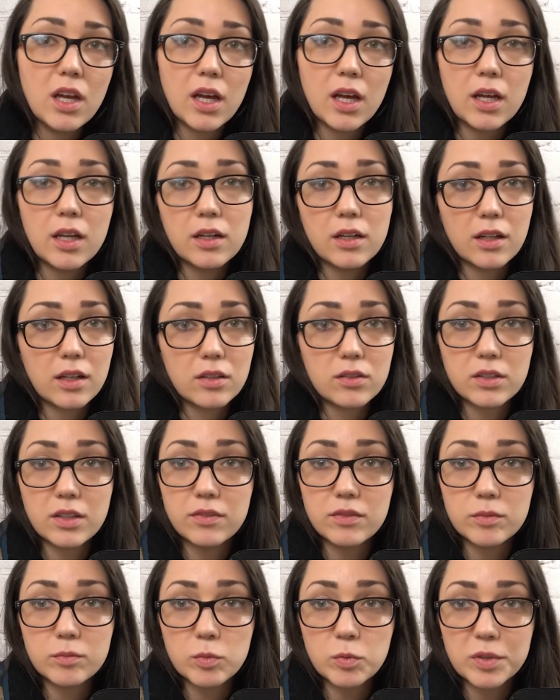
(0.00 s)
and then I'll give
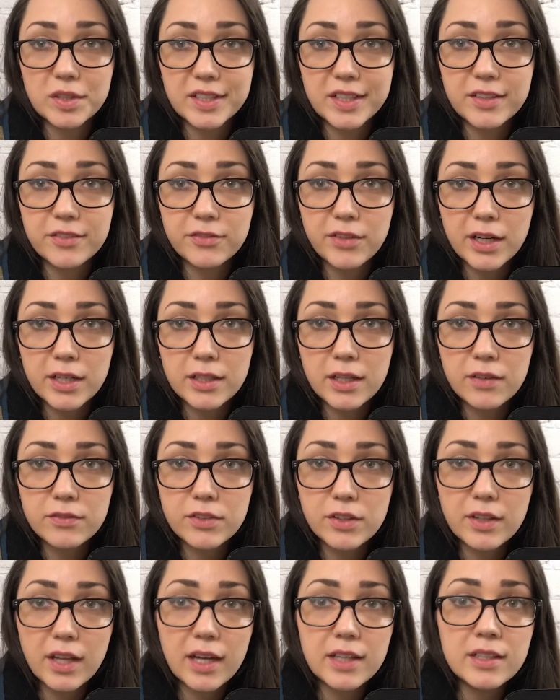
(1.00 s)
them the working file after
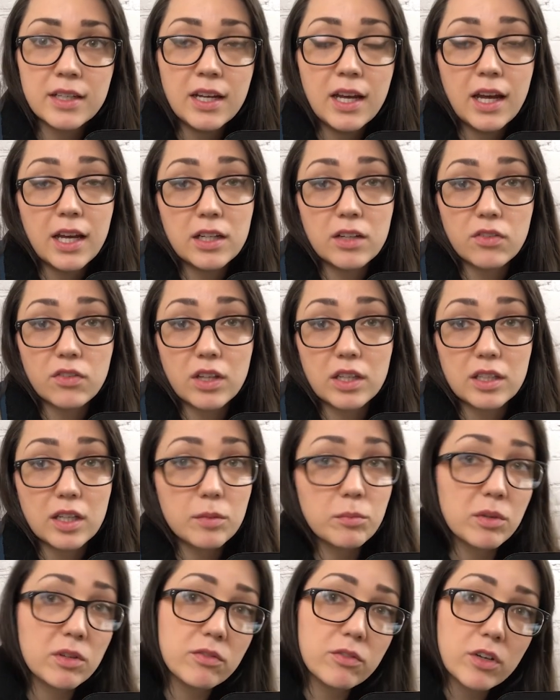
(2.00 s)
that. And if they need
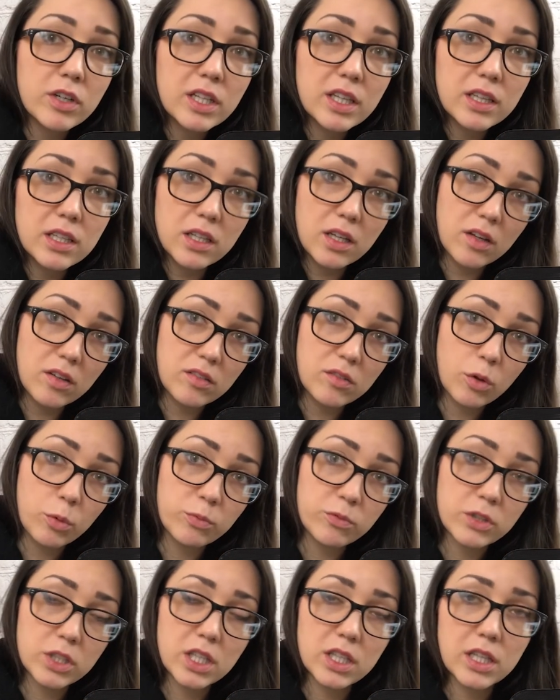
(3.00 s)
me for anything else,
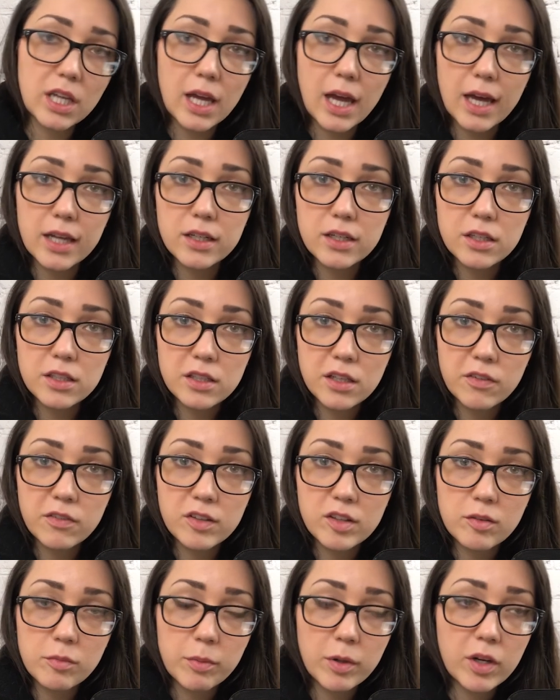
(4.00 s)
hopefully they had a good enough
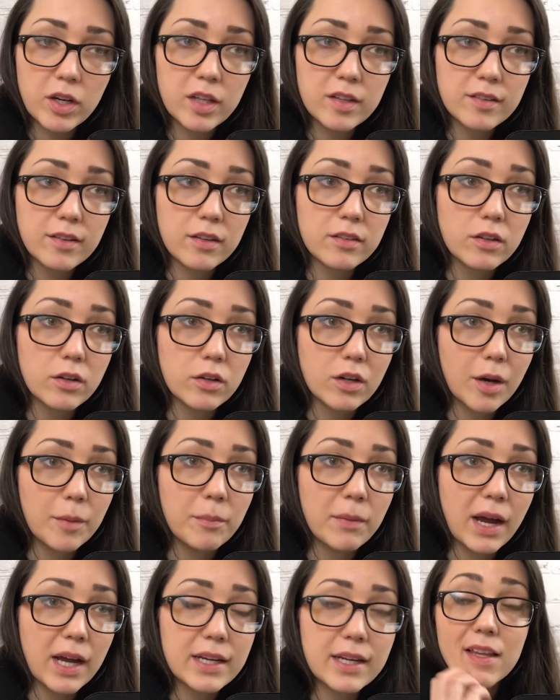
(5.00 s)
experience that they'll come
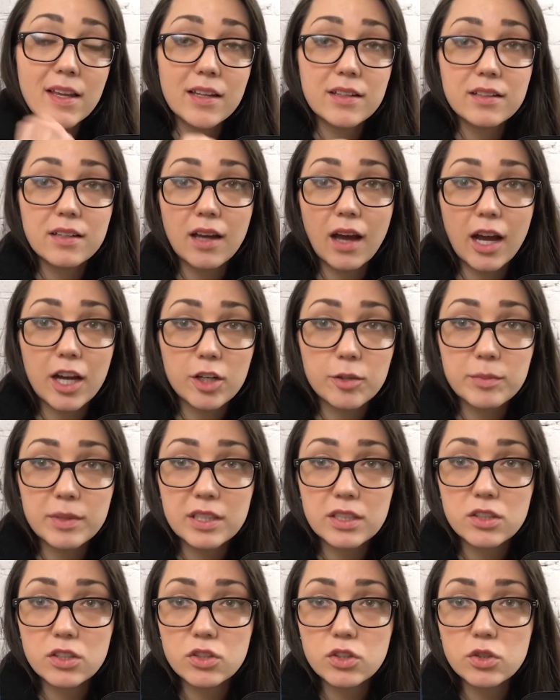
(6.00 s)
back and hire me
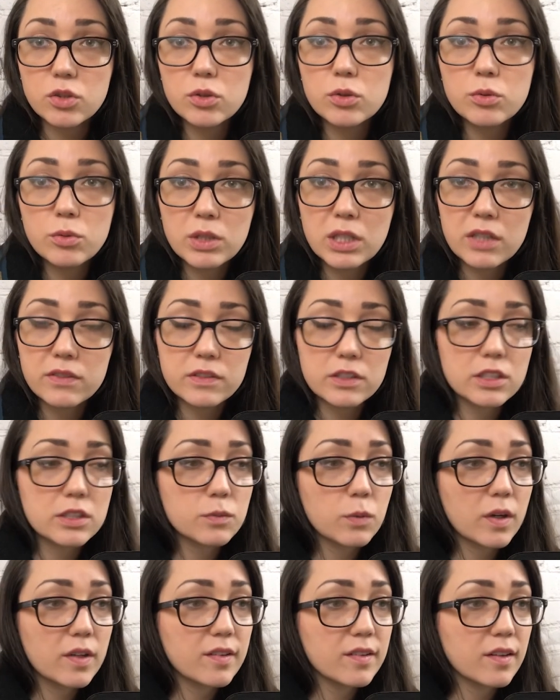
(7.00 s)
to do whatever it
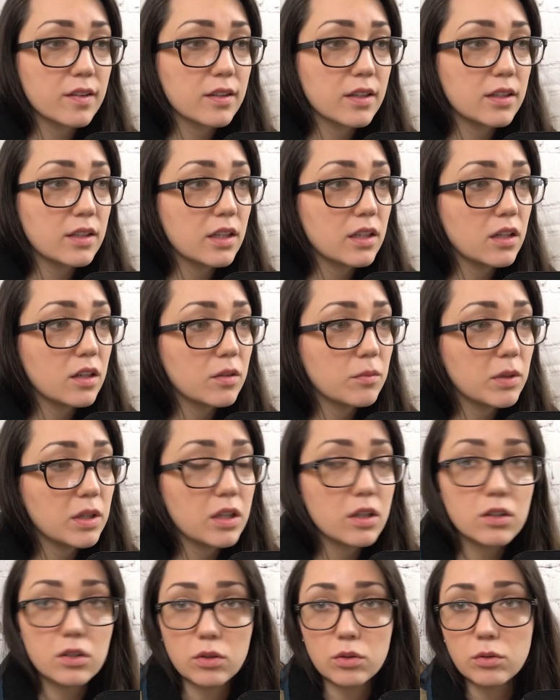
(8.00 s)
was that they needed me
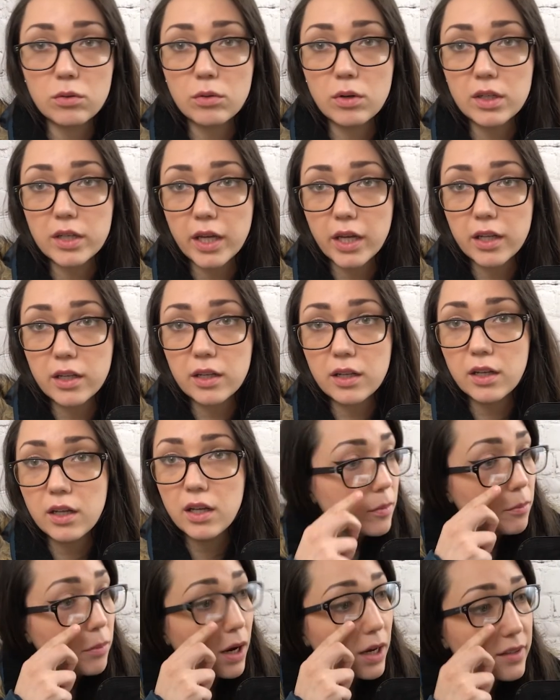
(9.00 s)
to do again.
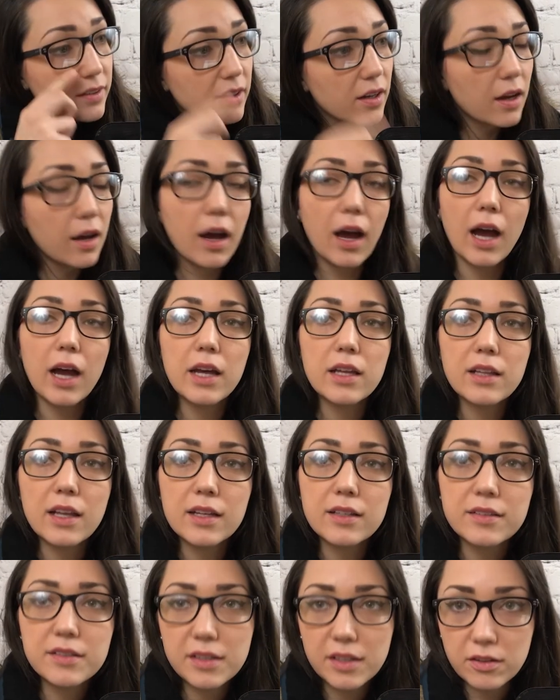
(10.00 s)
But I
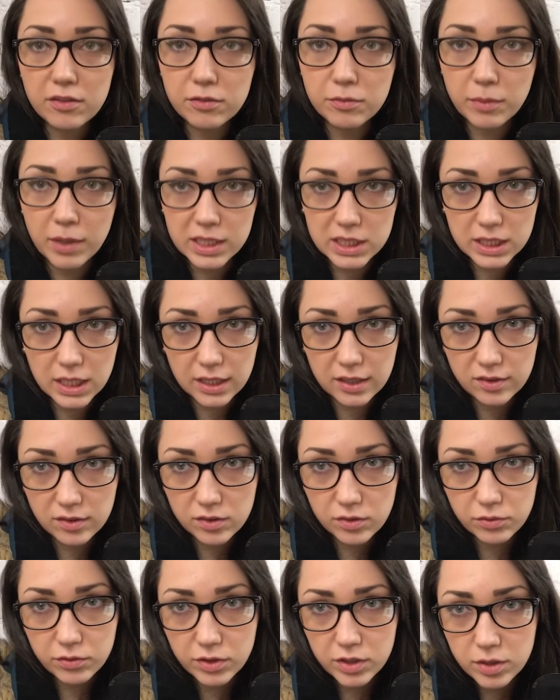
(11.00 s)
like to give my clients
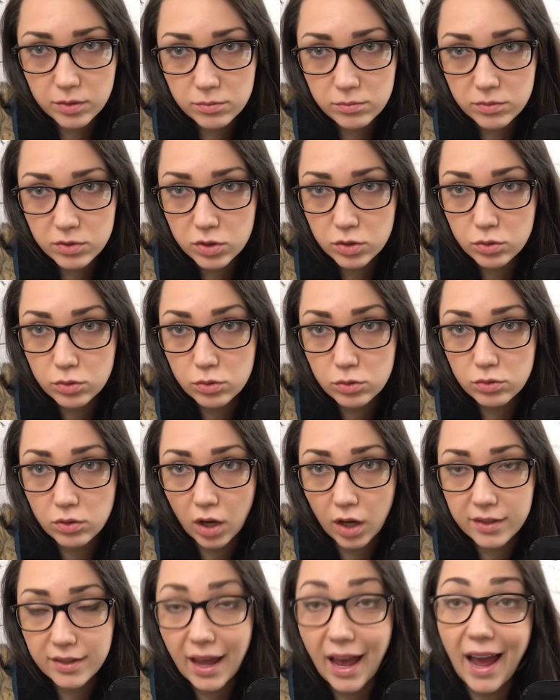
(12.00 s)
the freedom to
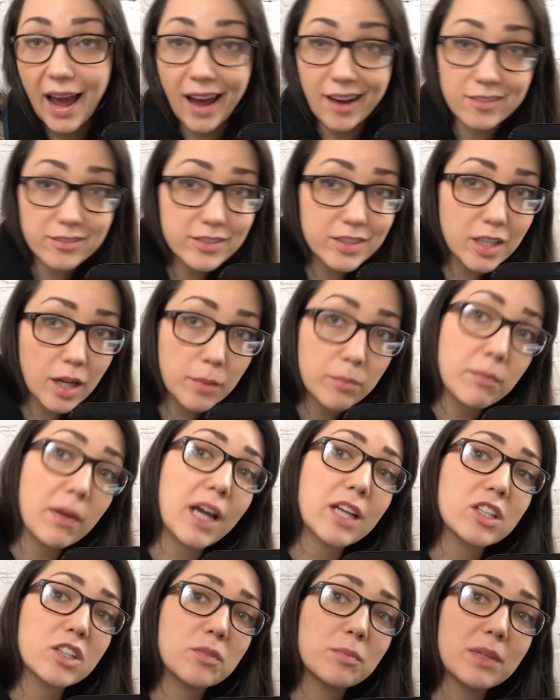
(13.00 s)
not have to come
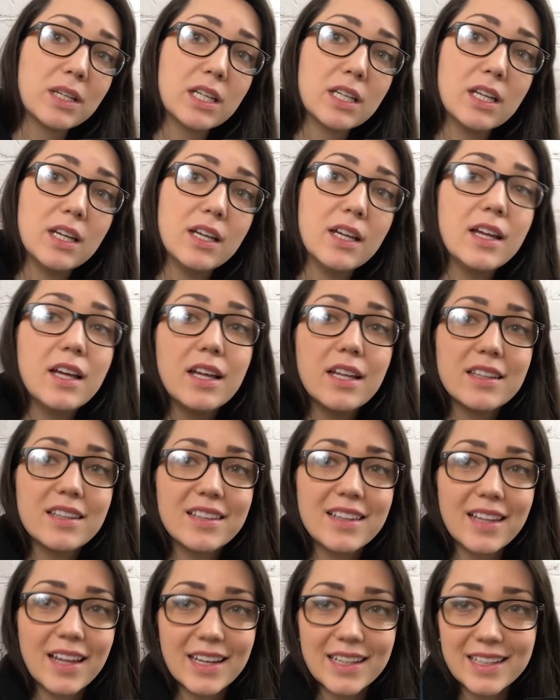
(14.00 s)
back to me.
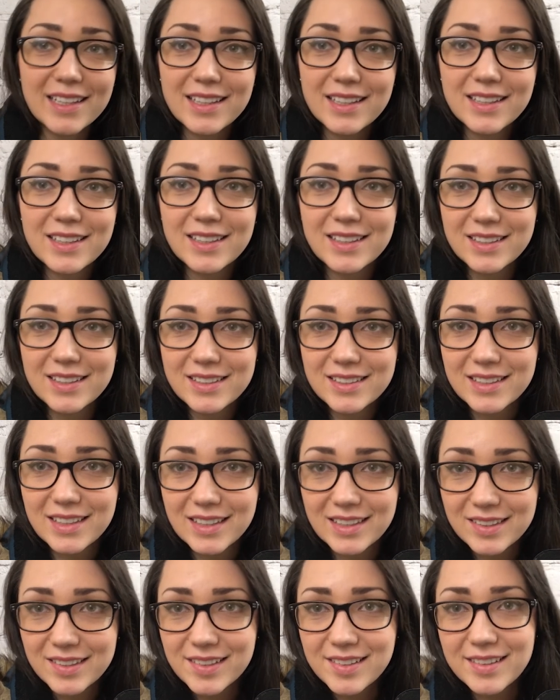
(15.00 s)
Like
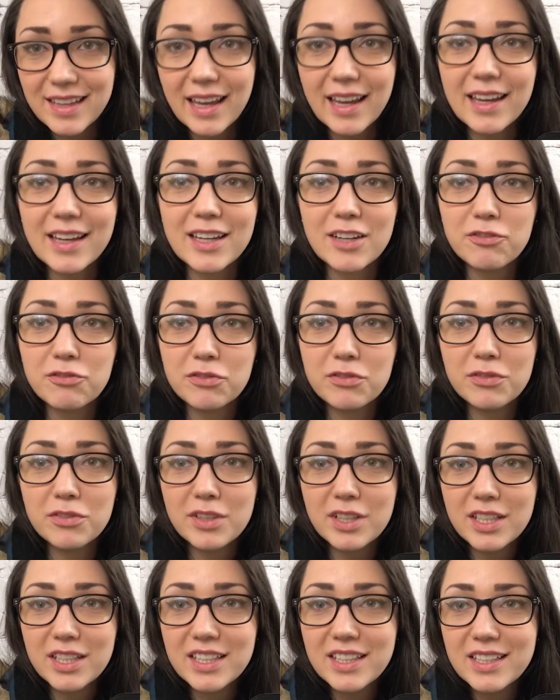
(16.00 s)
they say,
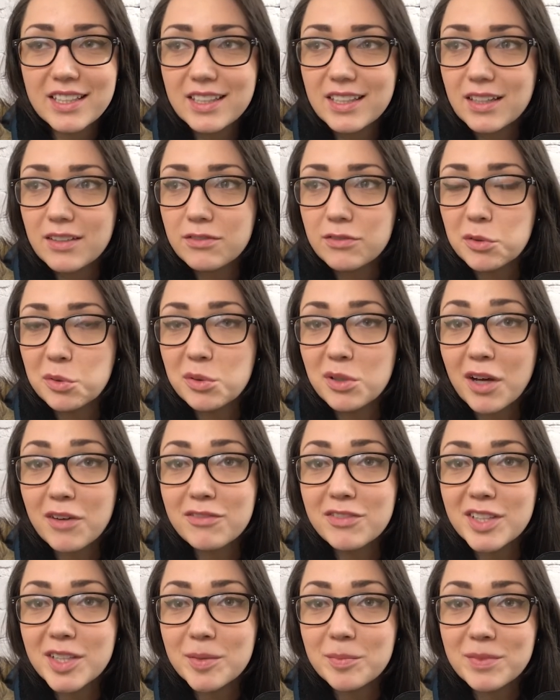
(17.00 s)
if you
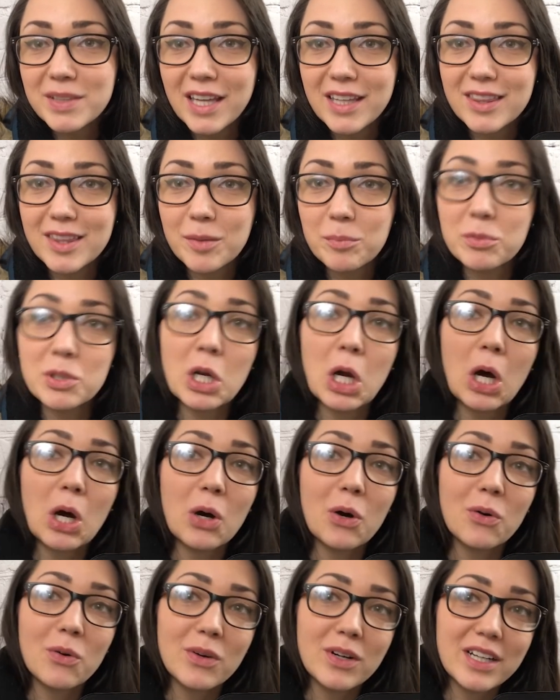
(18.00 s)
love them, let them
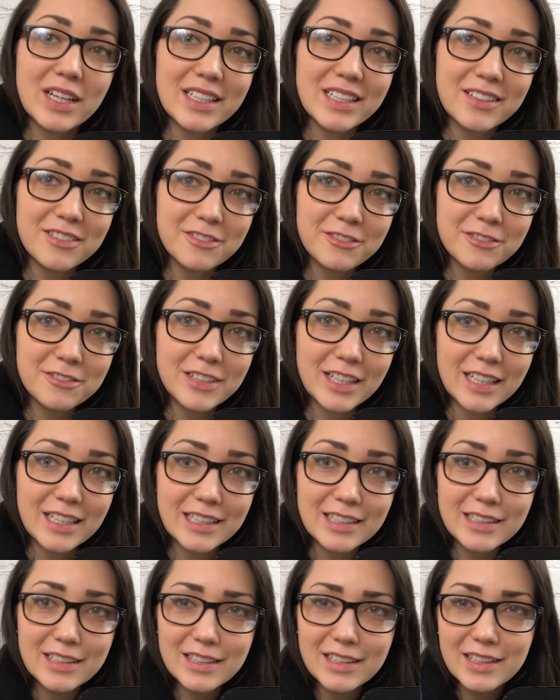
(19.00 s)
go. And if
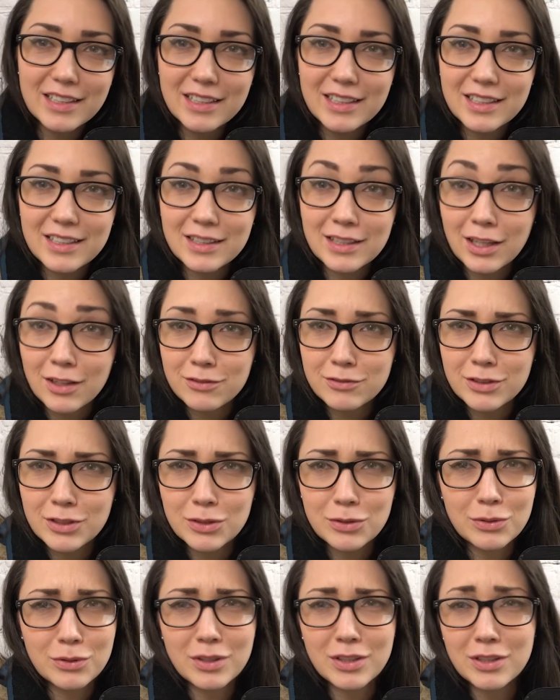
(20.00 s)
they love
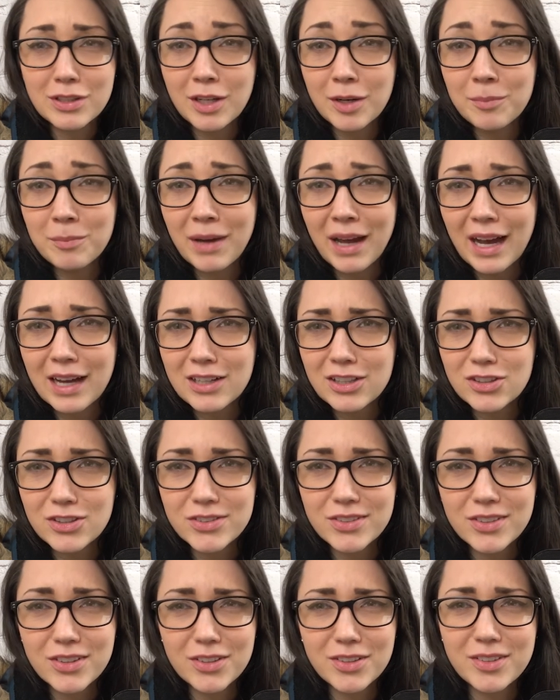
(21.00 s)
you, they'll come back, or,
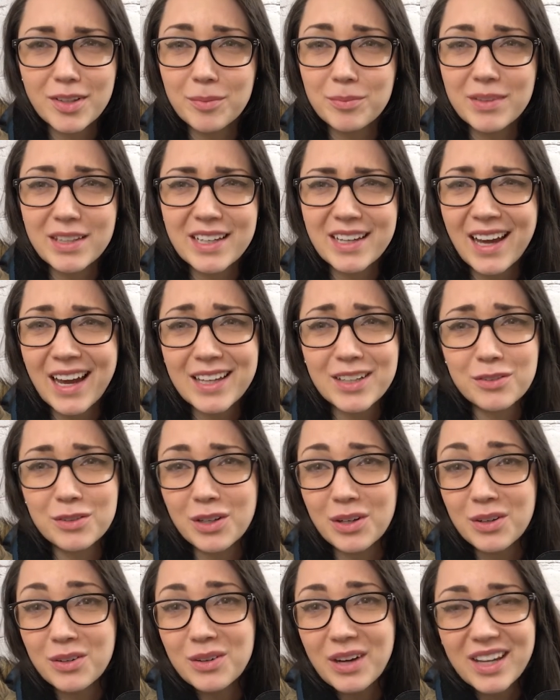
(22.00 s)
or something. I don't
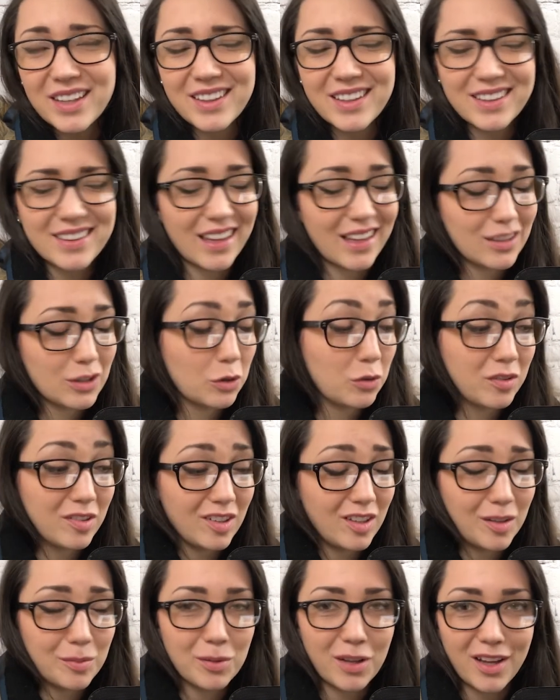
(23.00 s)
know. I think that
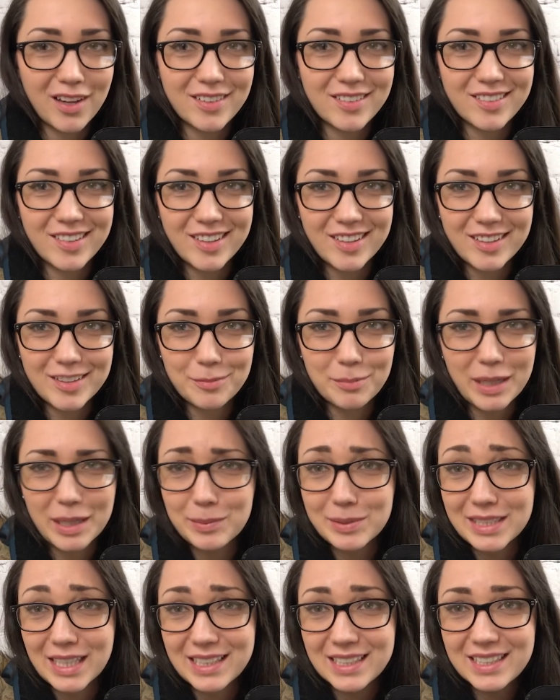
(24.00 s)
loosely applies here.
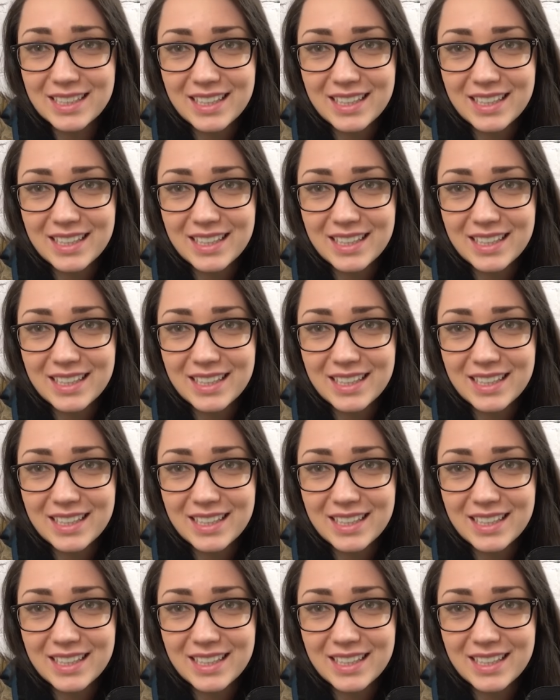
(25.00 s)
Maybe